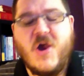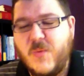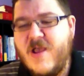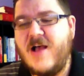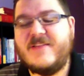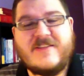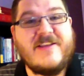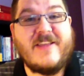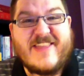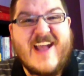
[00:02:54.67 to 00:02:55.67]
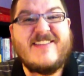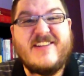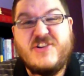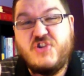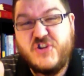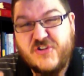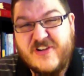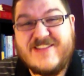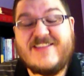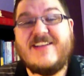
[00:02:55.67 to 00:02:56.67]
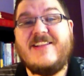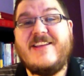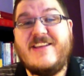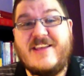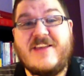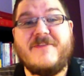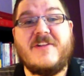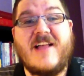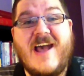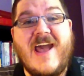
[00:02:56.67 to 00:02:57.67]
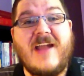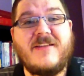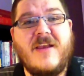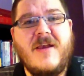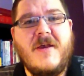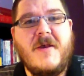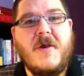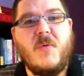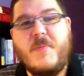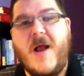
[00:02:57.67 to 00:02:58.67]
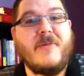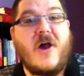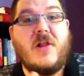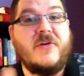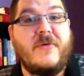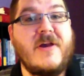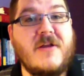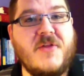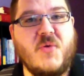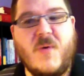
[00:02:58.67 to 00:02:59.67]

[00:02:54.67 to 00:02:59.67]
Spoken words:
We all see that that's an intrinsically evil act. We probably all agree on other